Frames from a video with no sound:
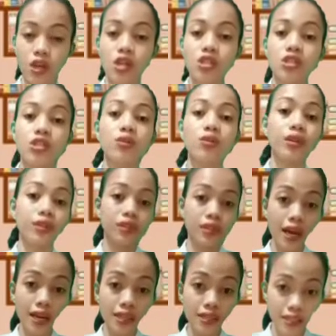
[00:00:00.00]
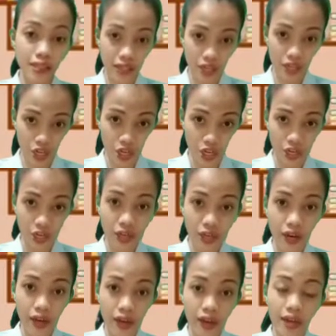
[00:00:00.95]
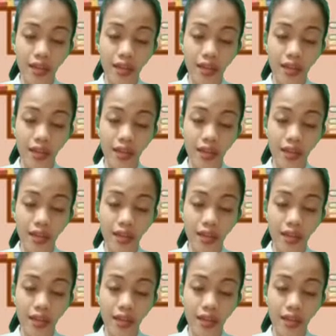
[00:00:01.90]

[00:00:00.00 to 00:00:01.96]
So the text here